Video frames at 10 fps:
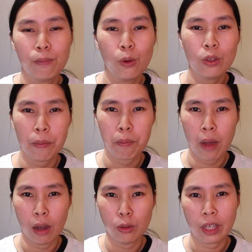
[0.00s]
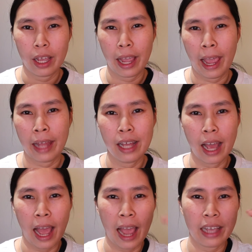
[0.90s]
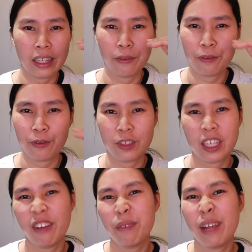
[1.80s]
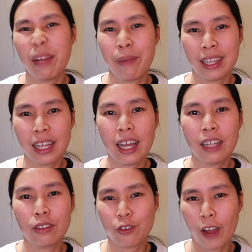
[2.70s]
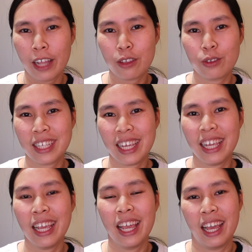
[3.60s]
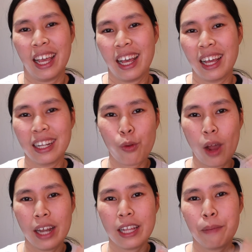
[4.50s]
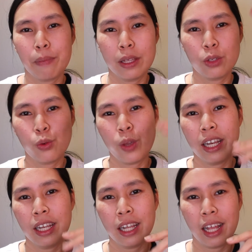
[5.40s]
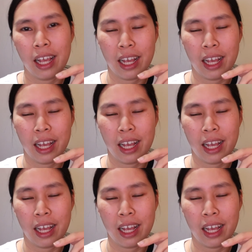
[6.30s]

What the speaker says: put a pause at the height of 7 millimeter to try to see the quality between